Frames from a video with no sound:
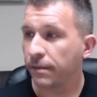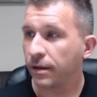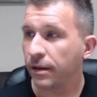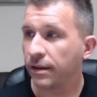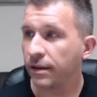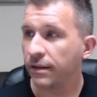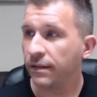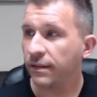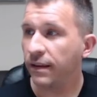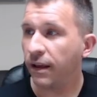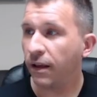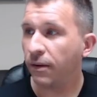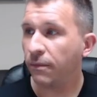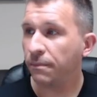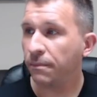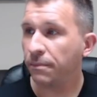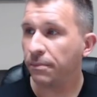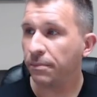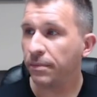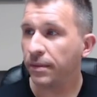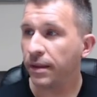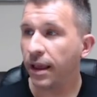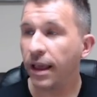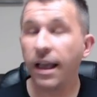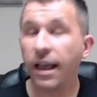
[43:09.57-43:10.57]
So
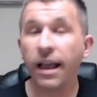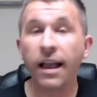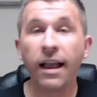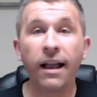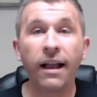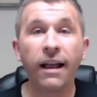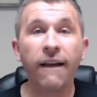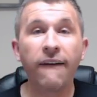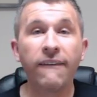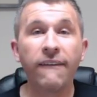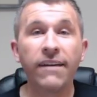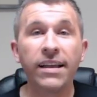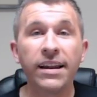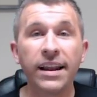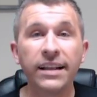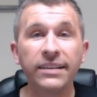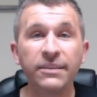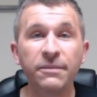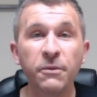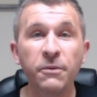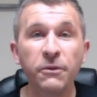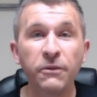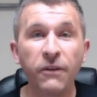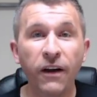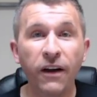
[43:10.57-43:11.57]

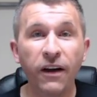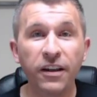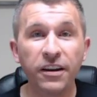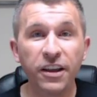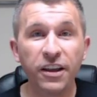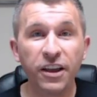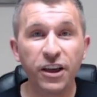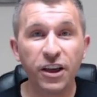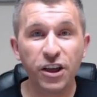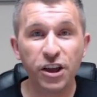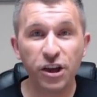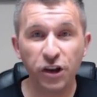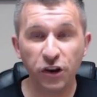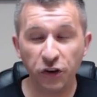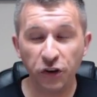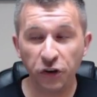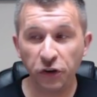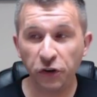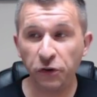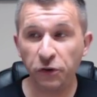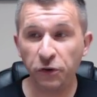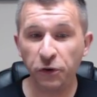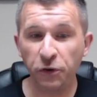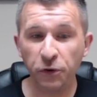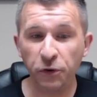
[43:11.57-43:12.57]
let's move on
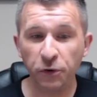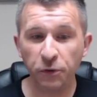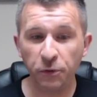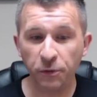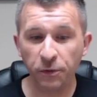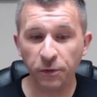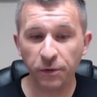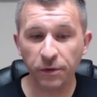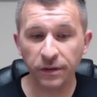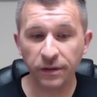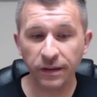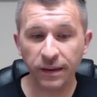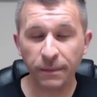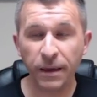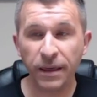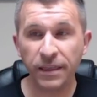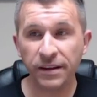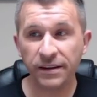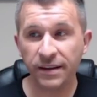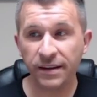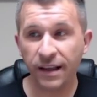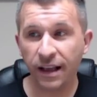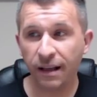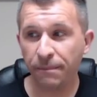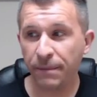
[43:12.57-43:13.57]
to some other
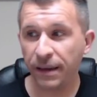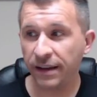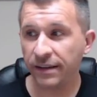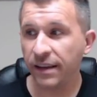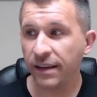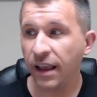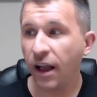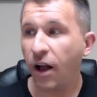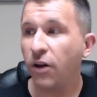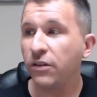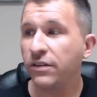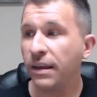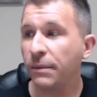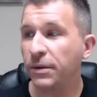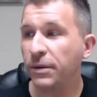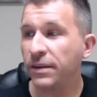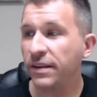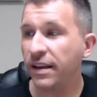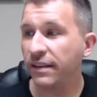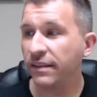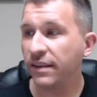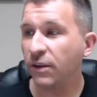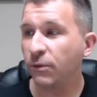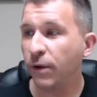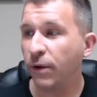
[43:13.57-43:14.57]
topics. Oh, someone's
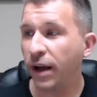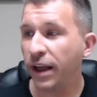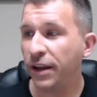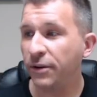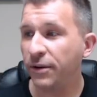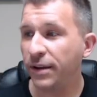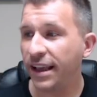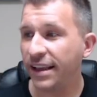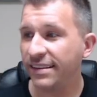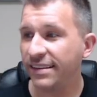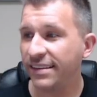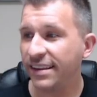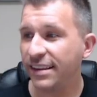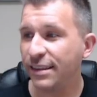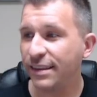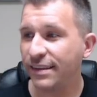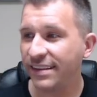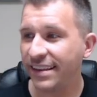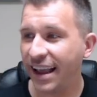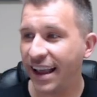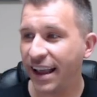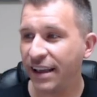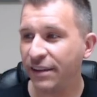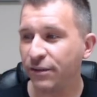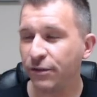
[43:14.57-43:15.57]
asking, why no guests at this
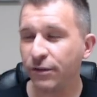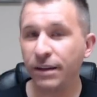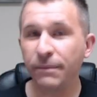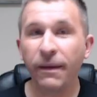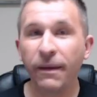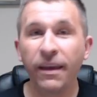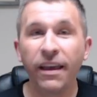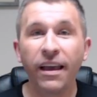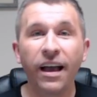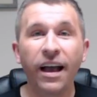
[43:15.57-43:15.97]
live stream?